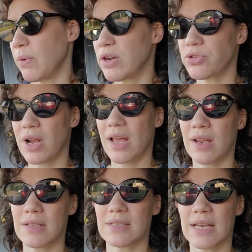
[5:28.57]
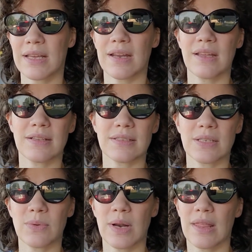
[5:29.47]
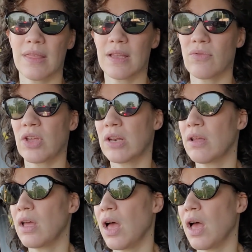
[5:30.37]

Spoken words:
want to try it in second ed and see what I think of it.